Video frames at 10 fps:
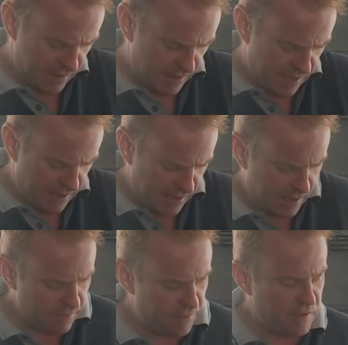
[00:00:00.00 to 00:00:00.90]
the
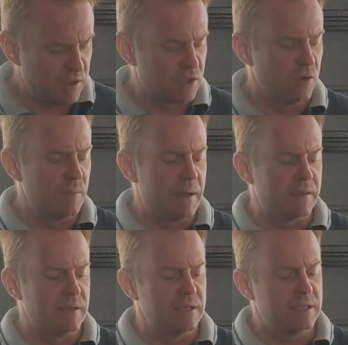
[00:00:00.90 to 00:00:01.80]
other thing that's good
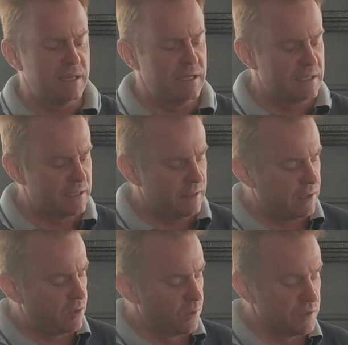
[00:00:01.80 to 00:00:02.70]
about this is
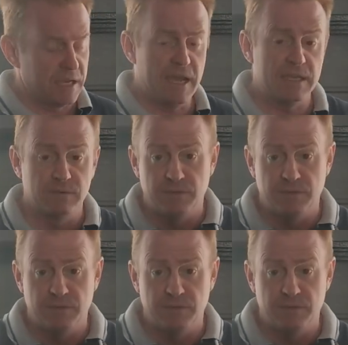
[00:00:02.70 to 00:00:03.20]
it, of course, has